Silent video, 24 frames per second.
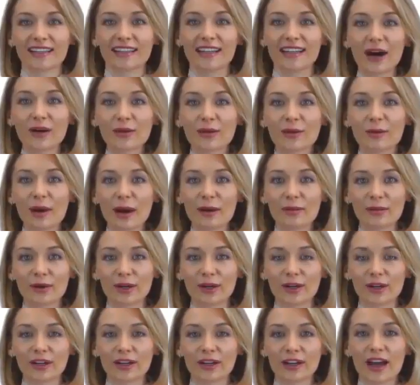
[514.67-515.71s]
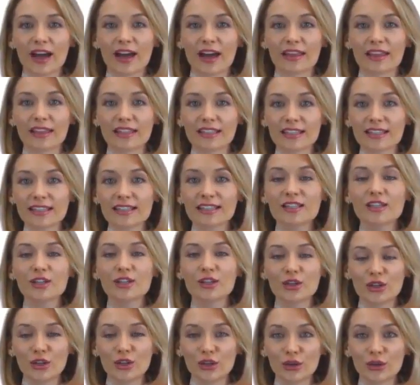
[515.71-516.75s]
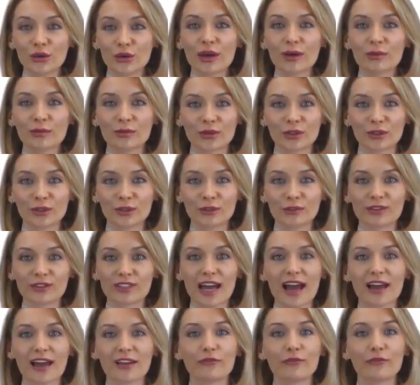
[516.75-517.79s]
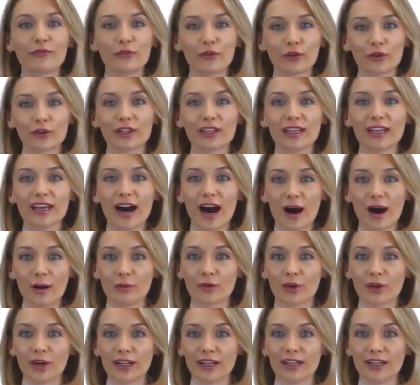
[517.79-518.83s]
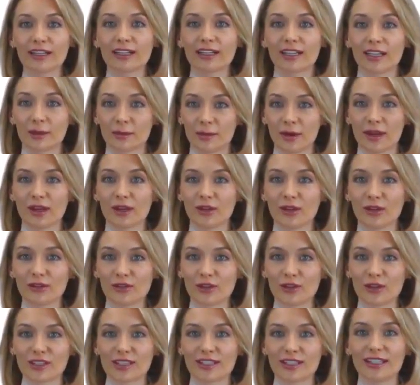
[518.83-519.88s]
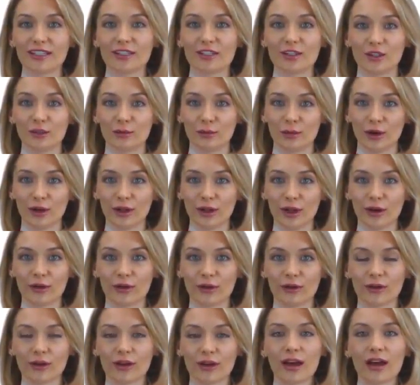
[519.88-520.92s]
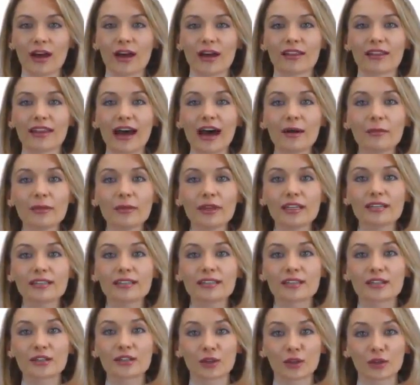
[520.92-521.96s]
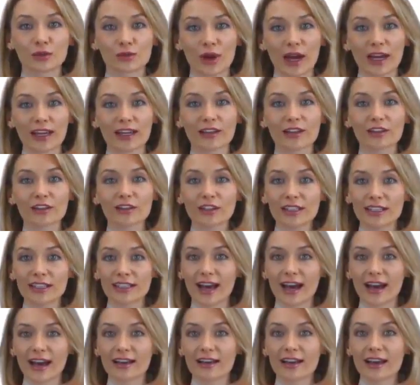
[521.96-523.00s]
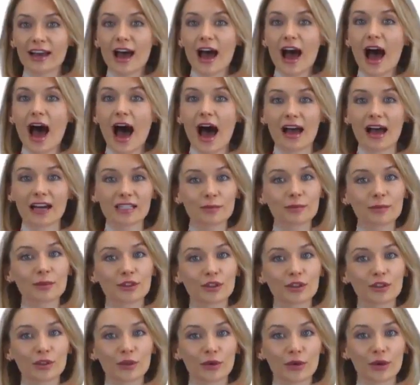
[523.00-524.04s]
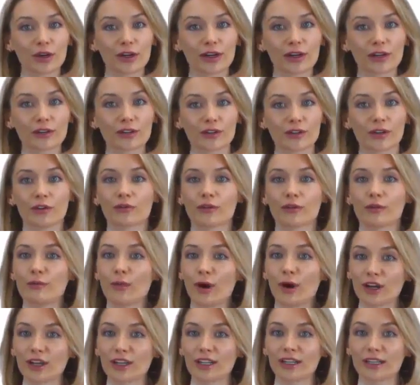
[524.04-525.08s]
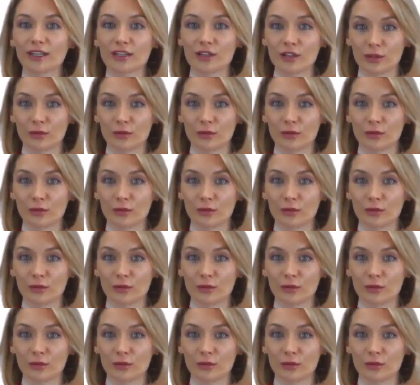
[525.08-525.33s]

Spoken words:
Now remember, this is the new, improved, and fully upgraded ClickBank University 2.0. That means you'll regularly get expert tutorials from marketing